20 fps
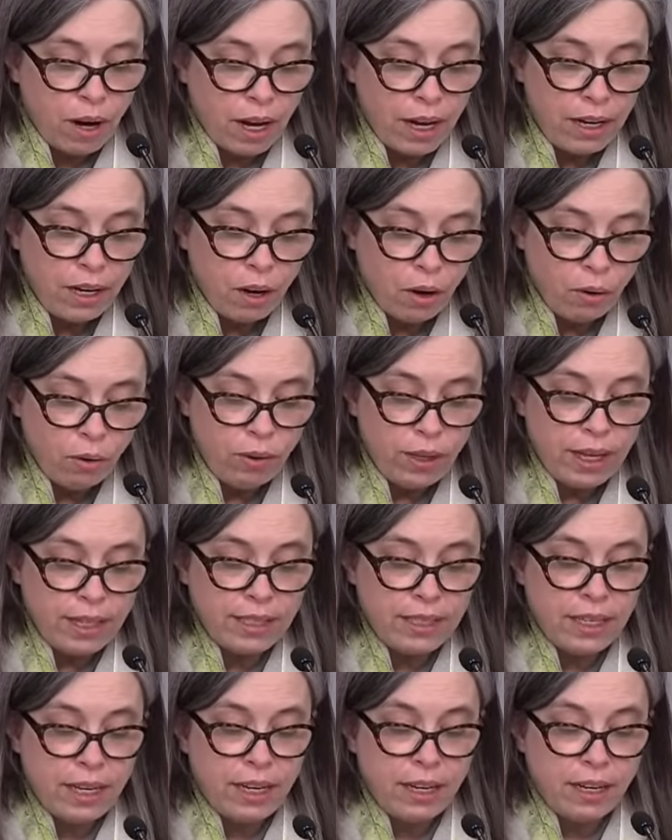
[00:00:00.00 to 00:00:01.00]
While I know
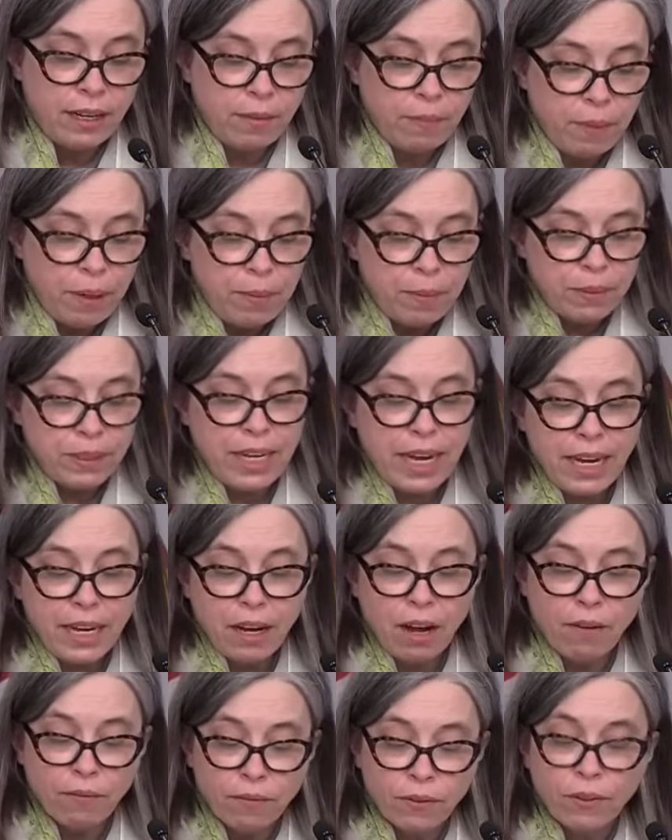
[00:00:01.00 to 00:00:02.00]
that people
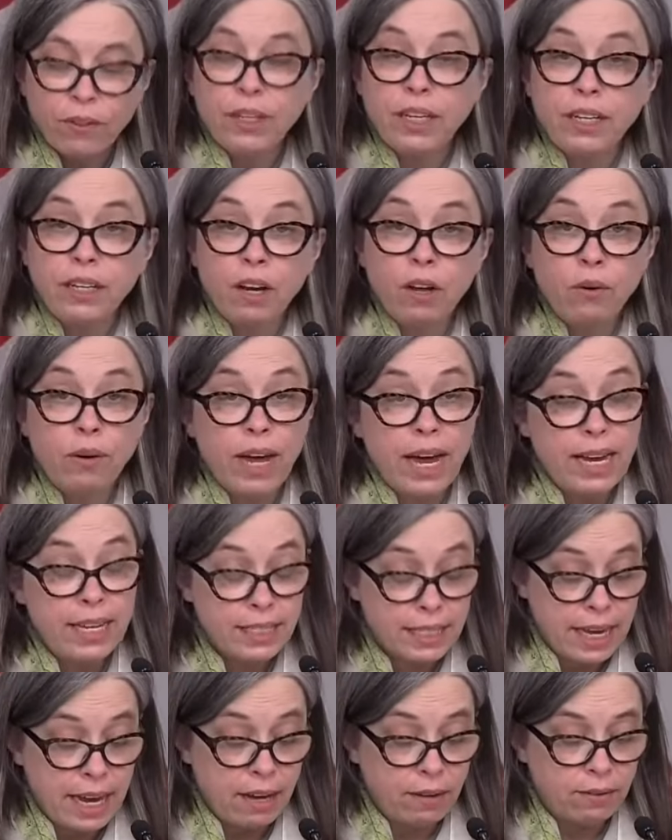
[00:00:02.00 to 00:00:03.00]
take comfort in low
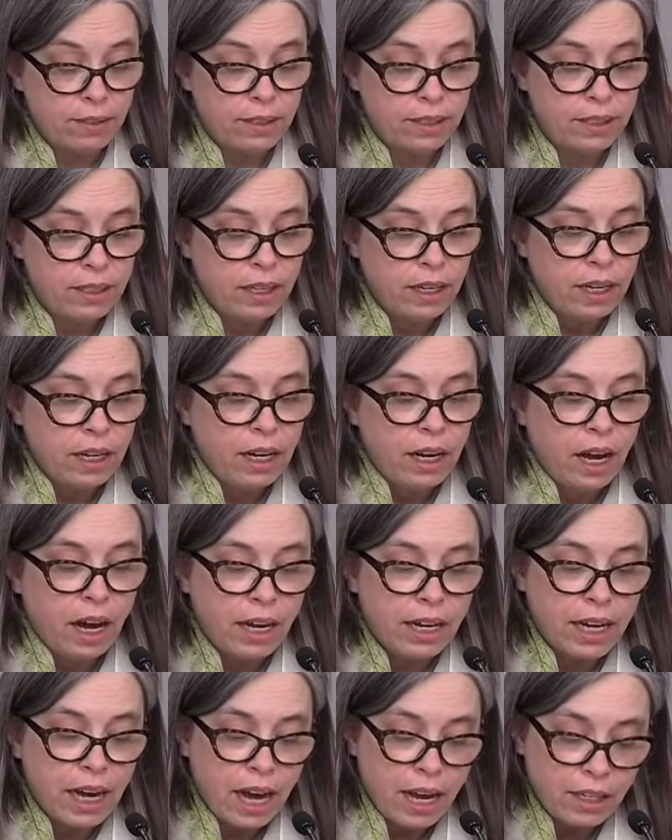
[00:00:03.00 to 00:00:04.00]
case counts,
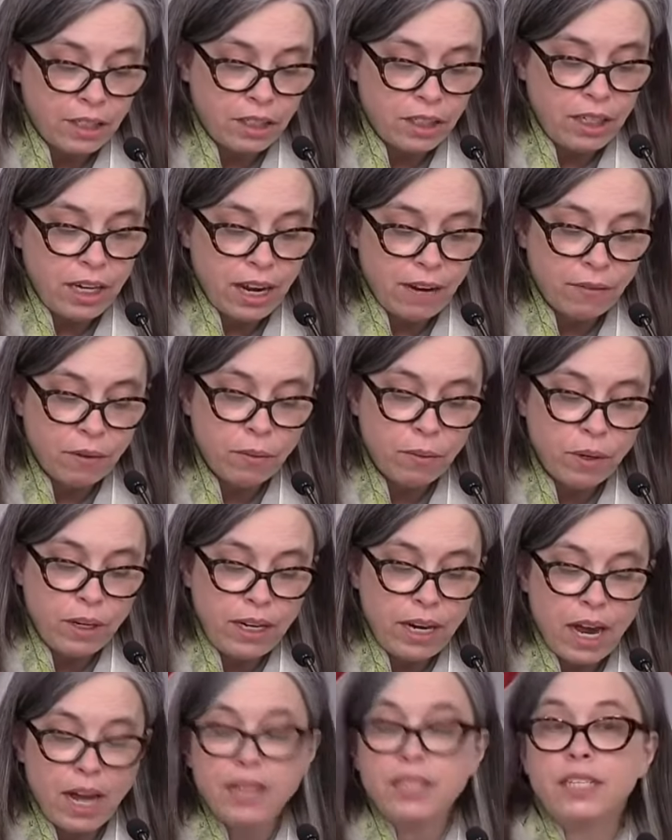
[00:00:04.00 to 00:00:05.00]
I caution
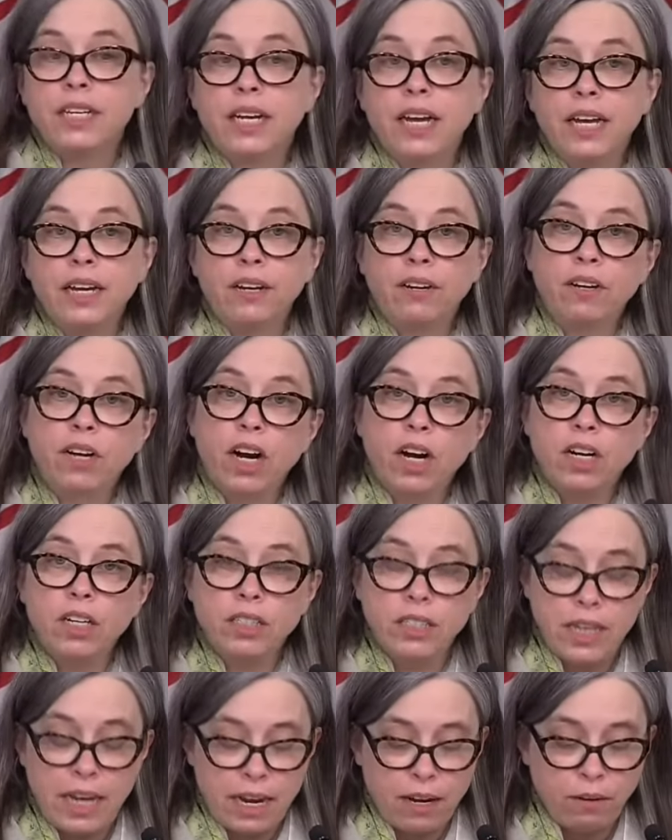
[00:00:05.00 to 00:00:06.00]
everyone not to let your
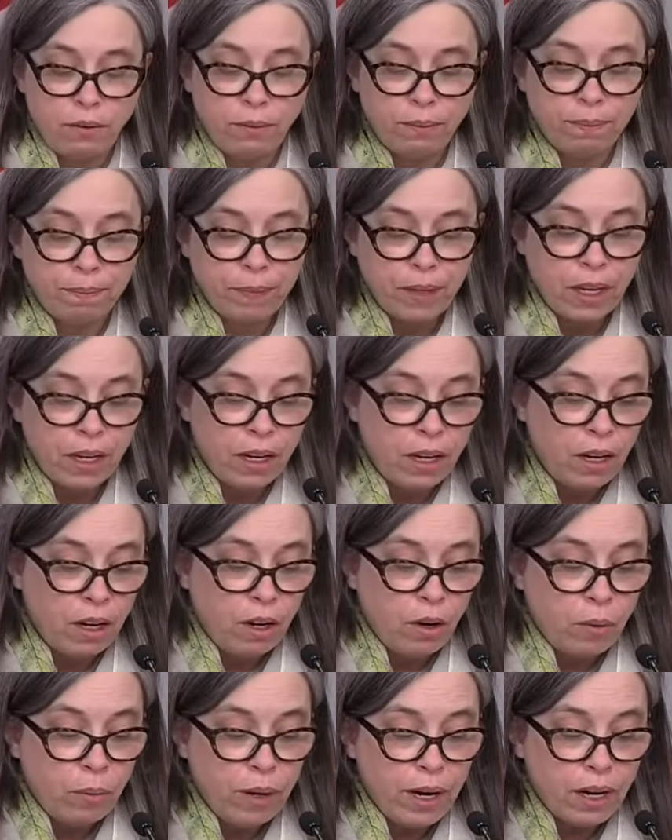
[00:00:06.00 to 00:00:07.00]
guard down.
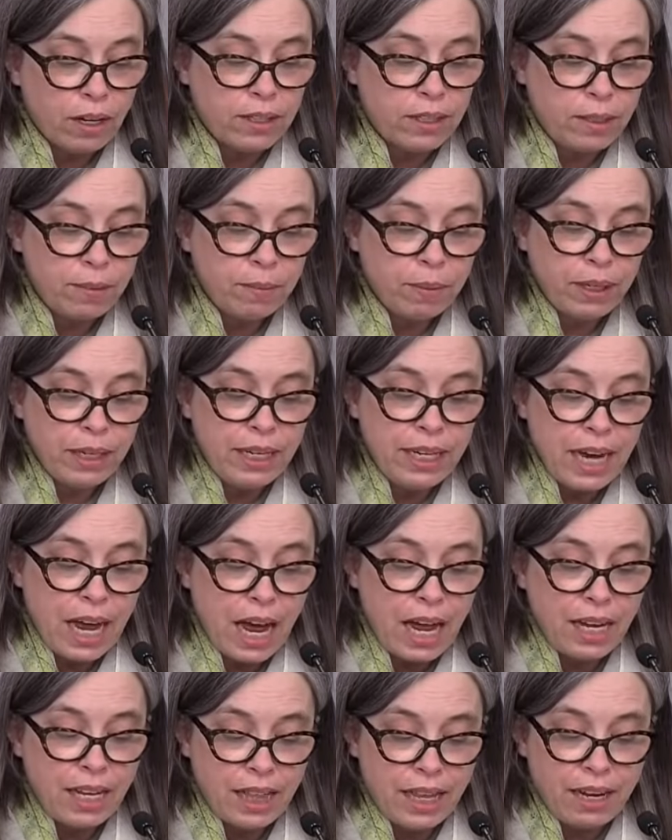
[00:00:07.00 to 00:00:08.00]
We are simply
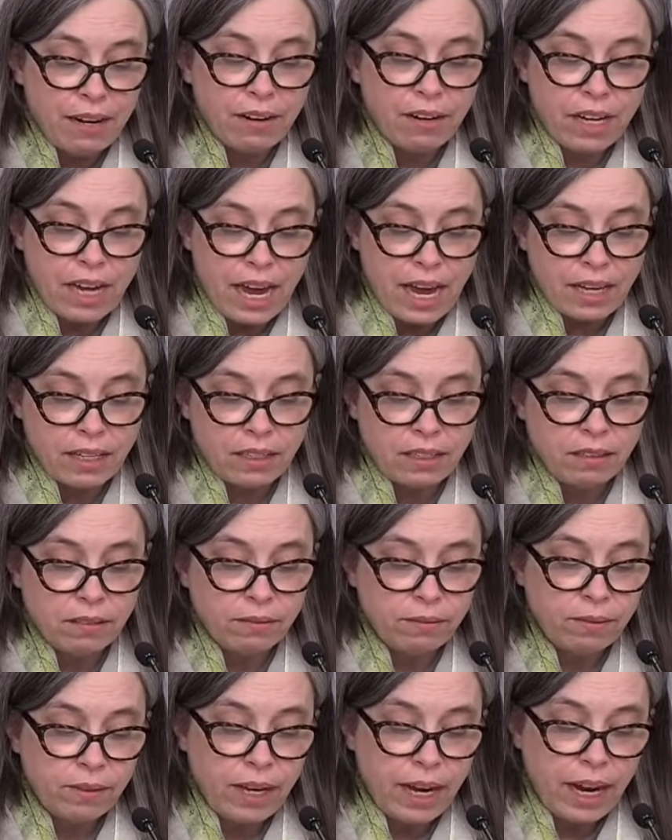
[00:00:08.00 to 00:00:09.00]
not there yet.
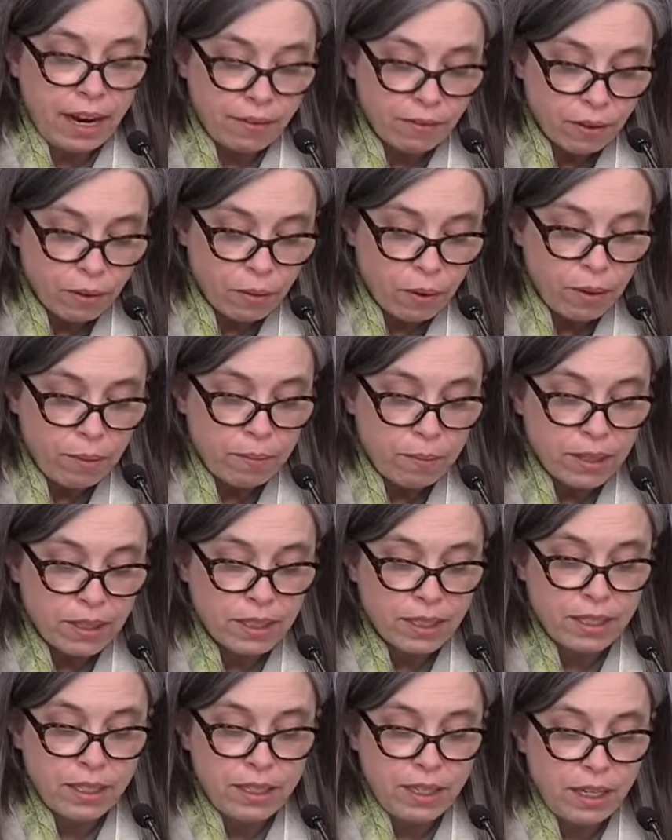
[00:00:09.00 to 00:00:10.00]
Everyone
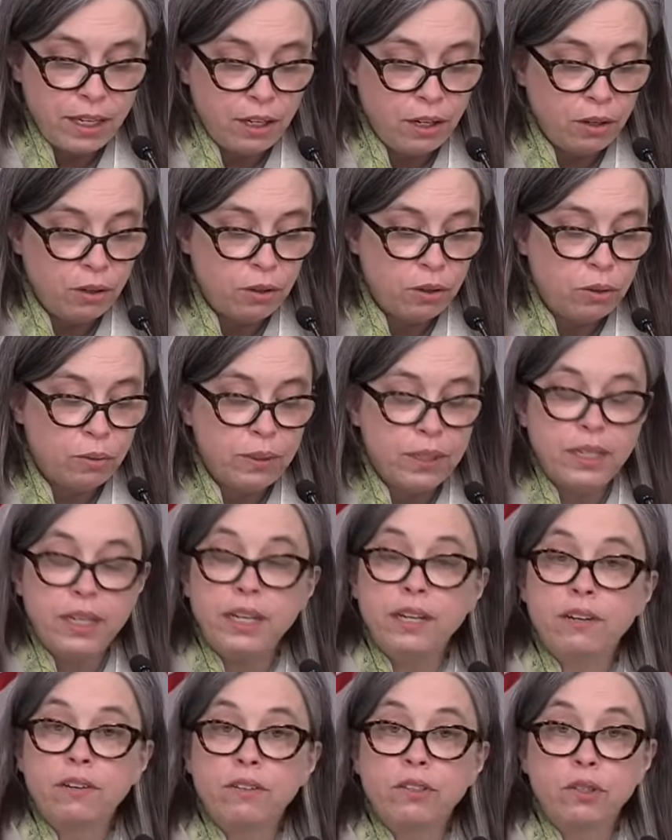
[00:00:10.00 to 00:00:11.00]
must continue to
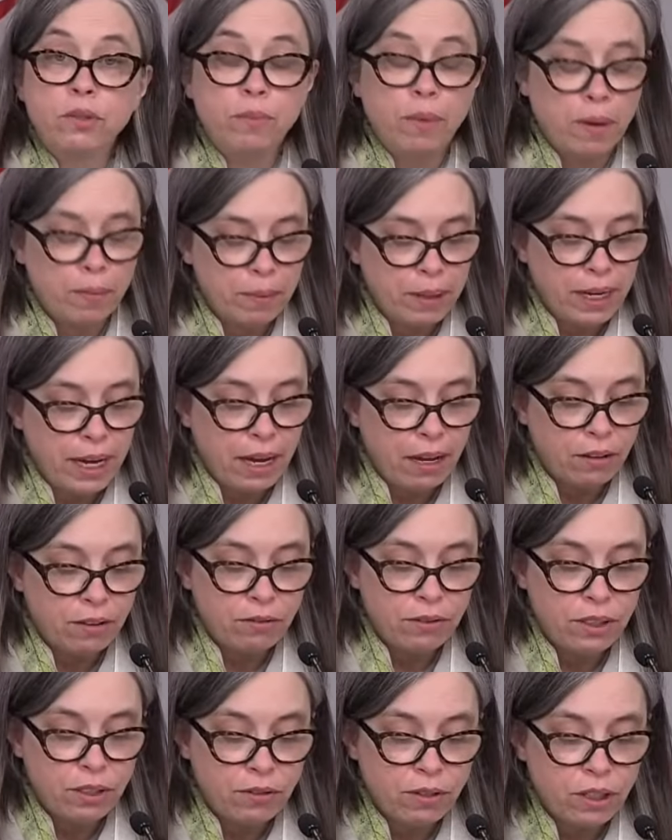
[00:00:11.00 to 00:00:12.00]
adhere to public
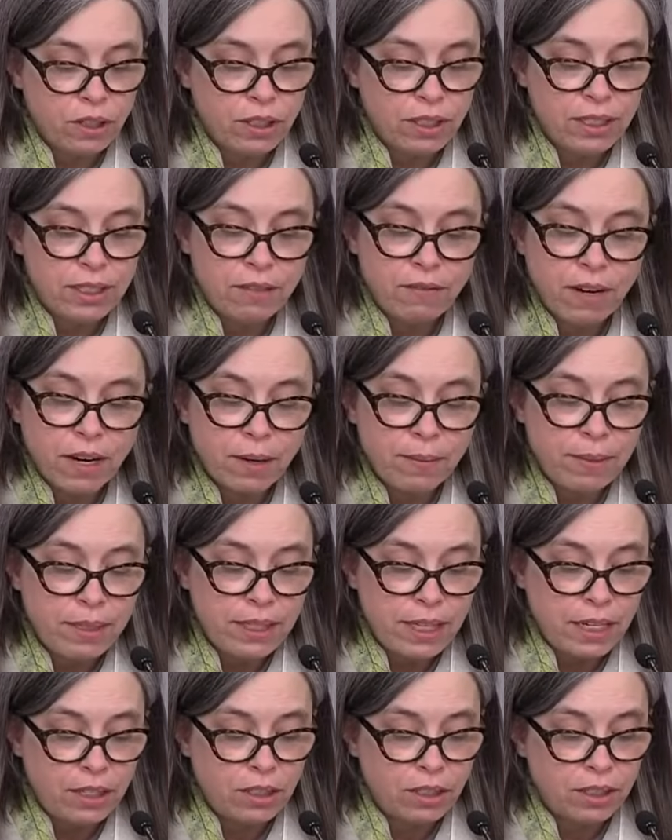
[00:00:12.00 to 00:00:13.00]
health restrictions and
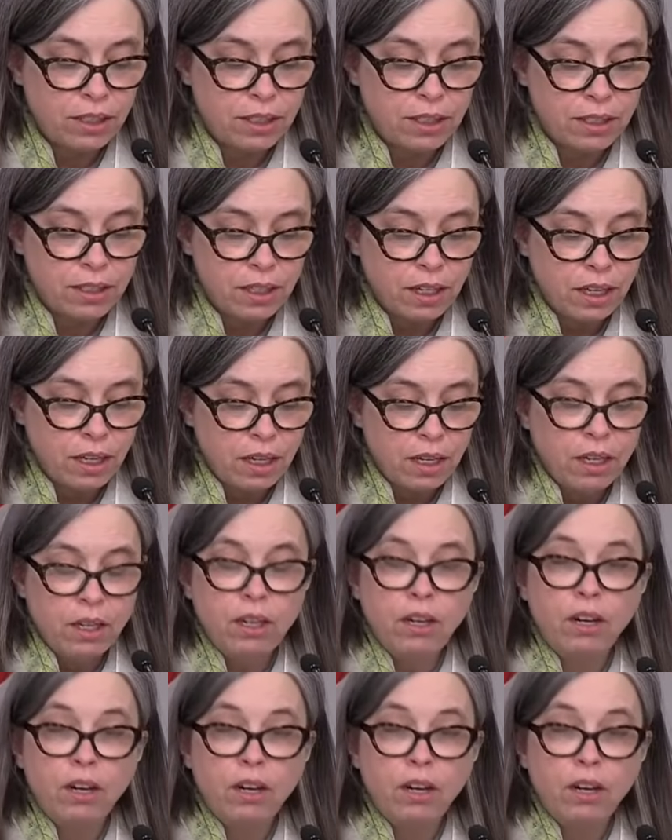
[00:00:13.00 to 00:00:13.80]
recommendations